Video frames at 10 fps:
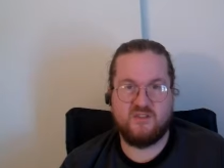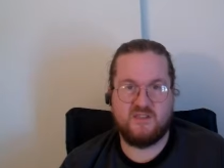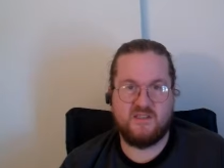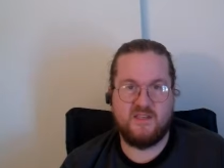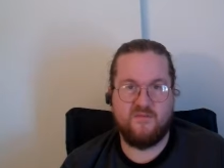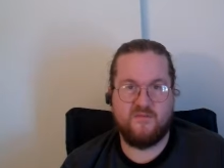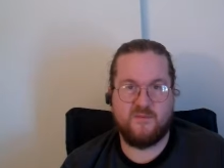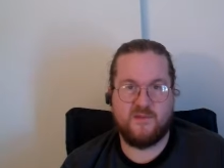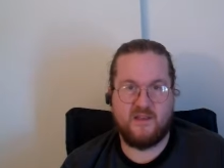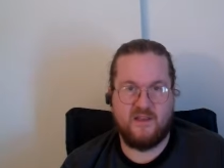you can see
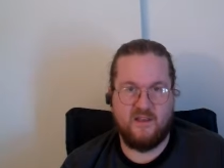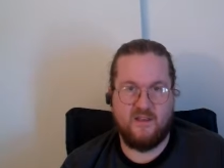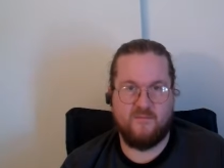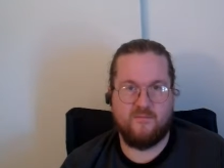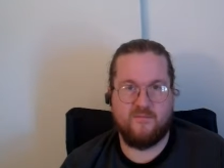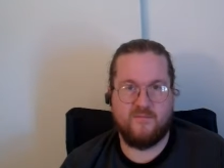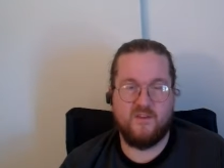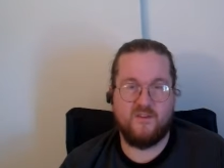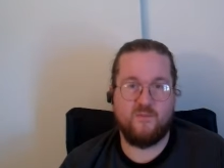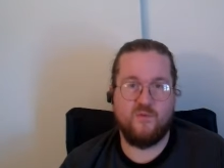from the clip,
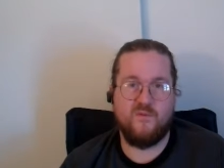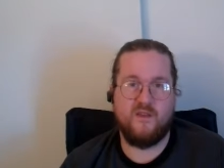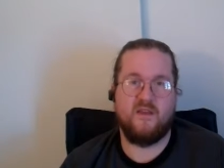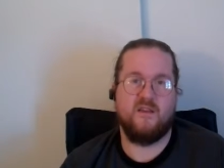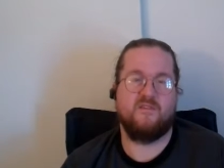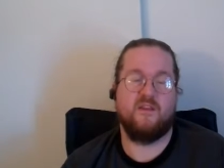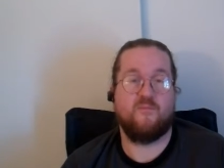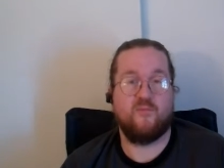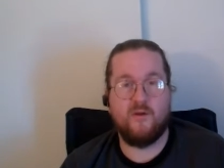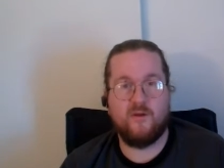this movie is a
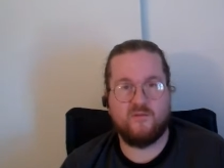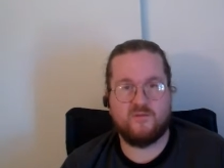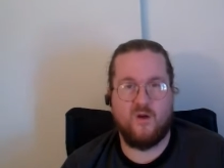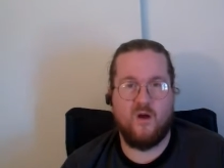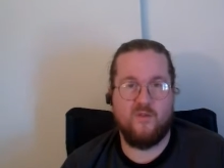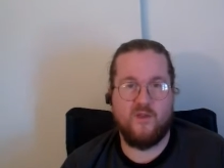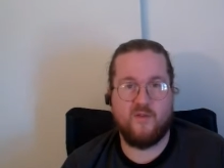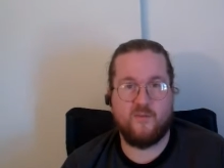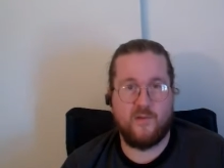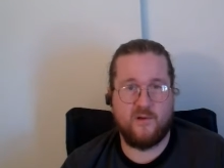prequel to all the
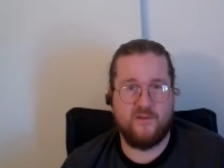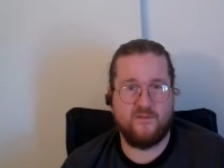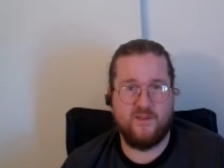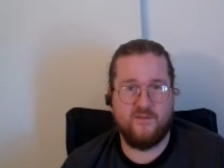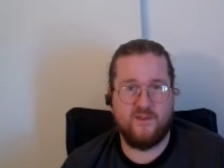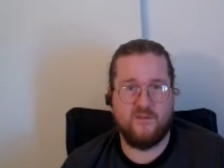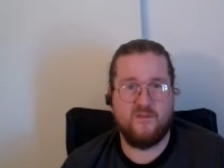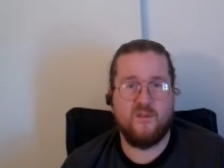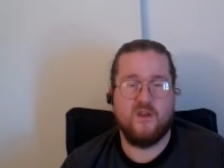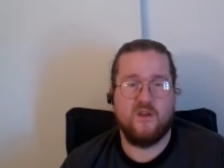other Paranormal Activity
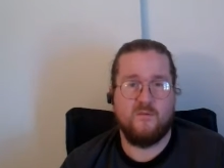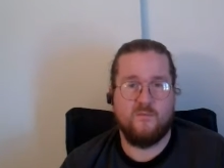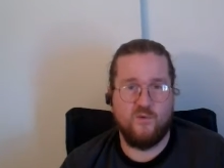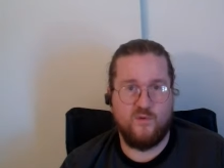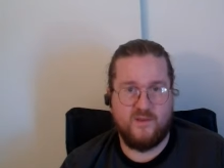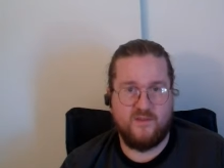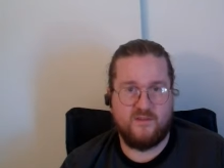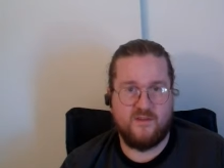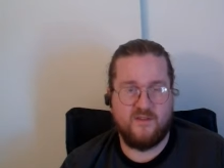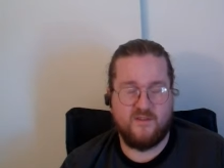
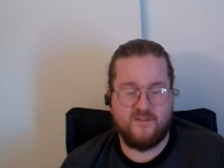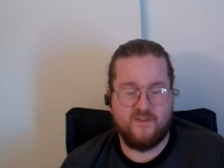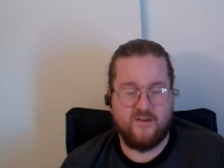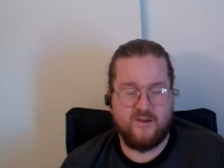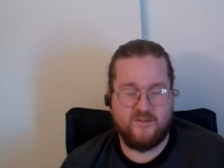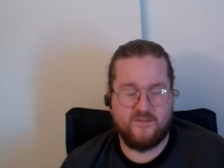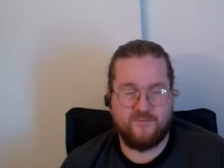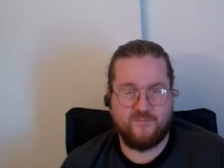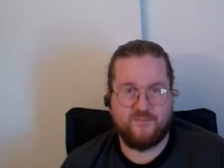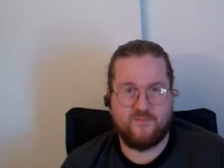movies in the
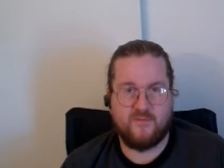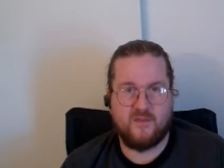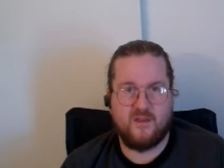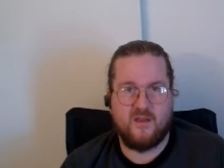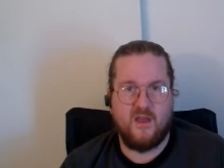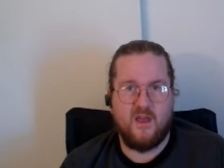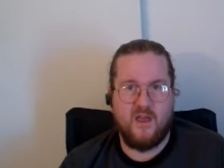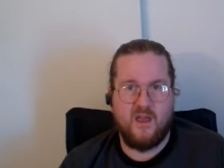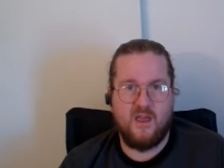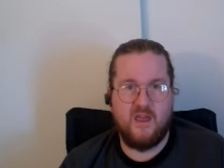series.
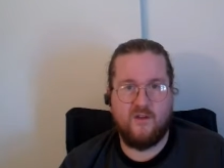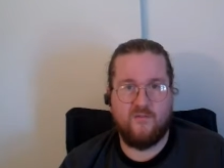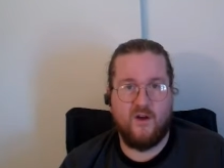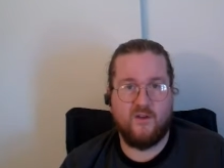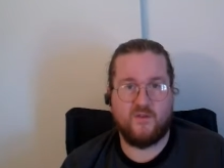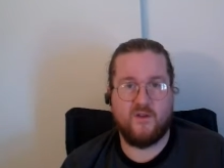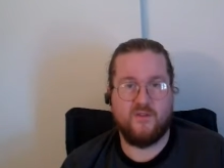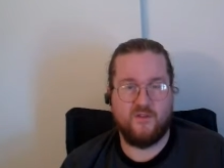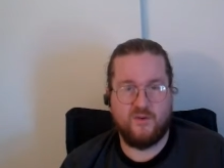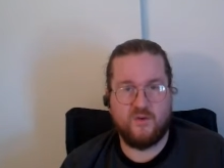It revolves
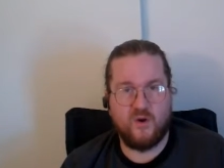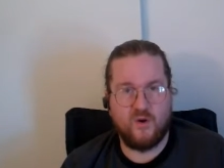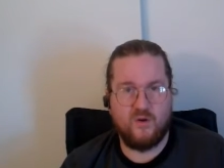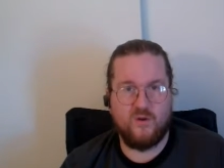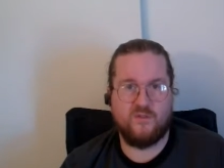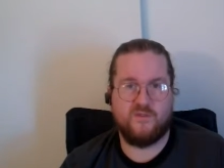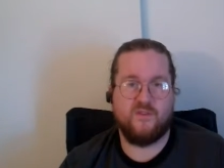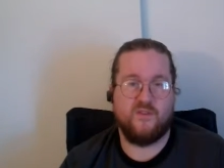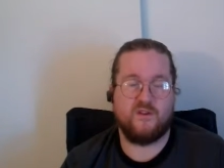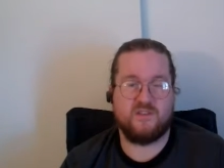around the little
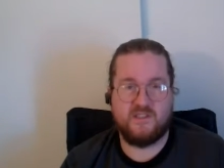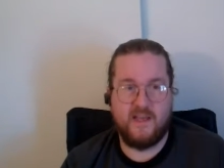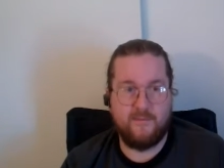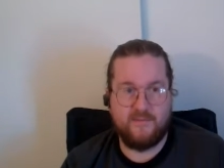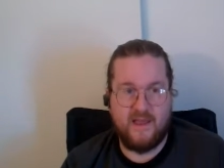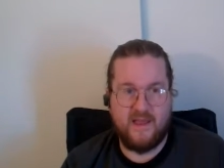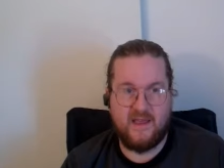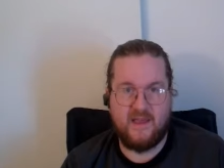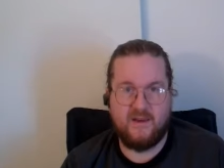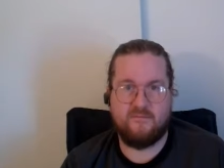girls, their
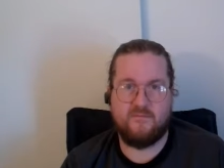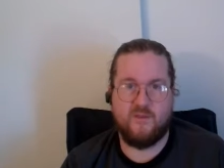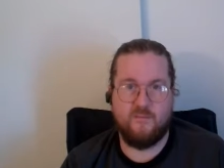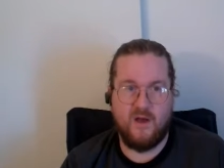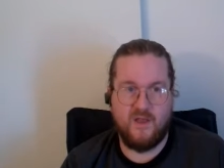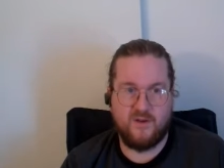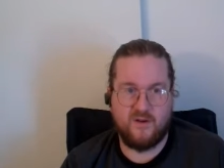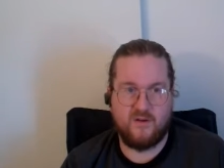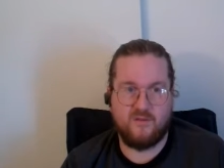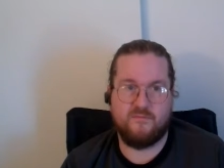stepdad, the
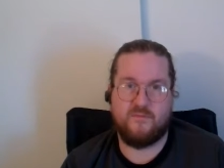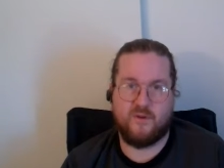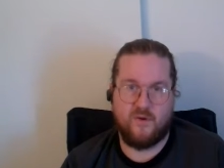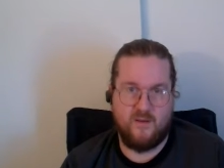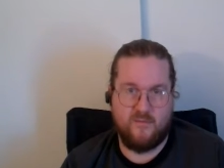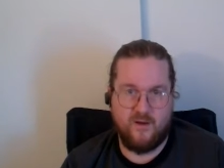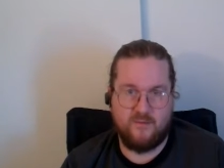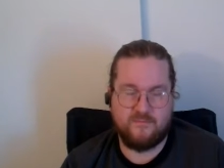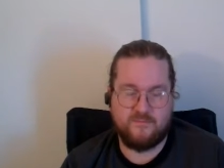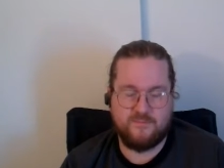mother, the grandma
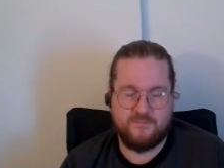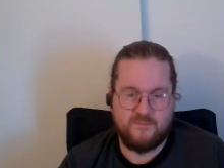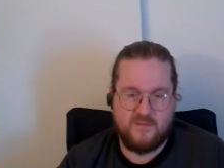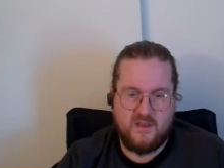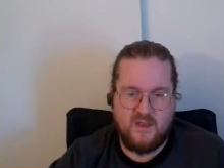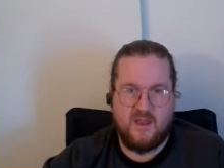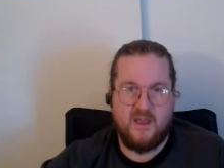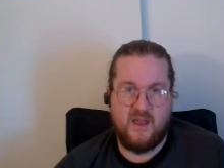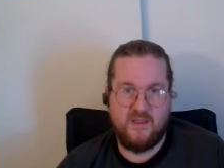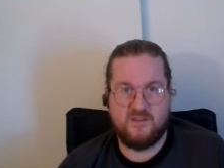
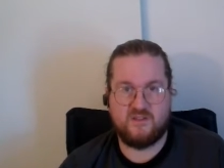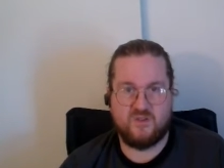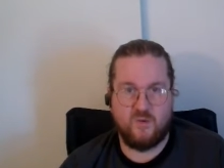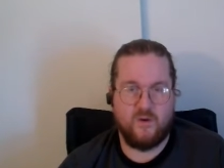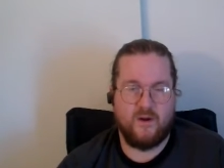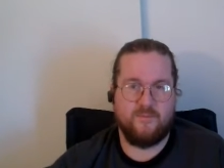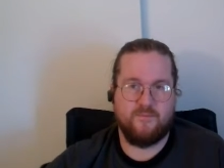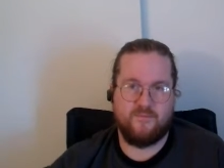in the story.